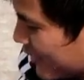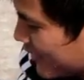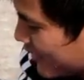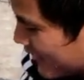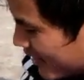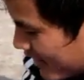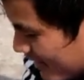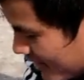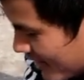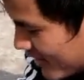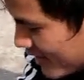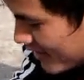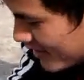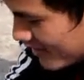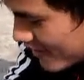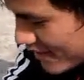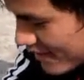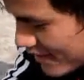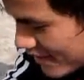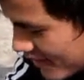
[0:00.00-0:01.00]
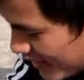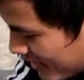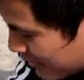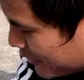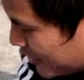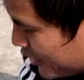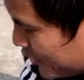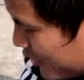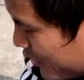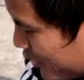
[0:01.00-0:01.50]
let me
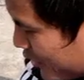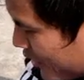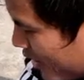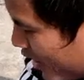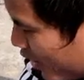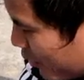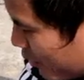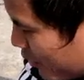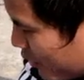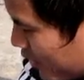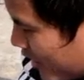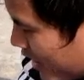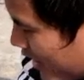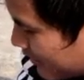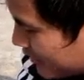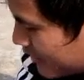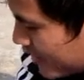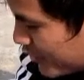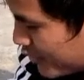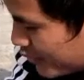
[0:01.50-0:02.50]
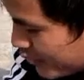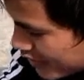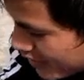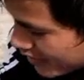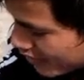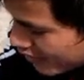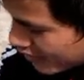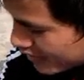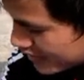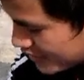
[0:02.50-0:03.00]
show you the output after doing
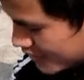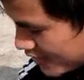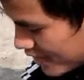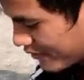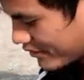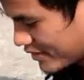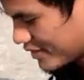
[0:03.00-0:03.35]
all the stuff and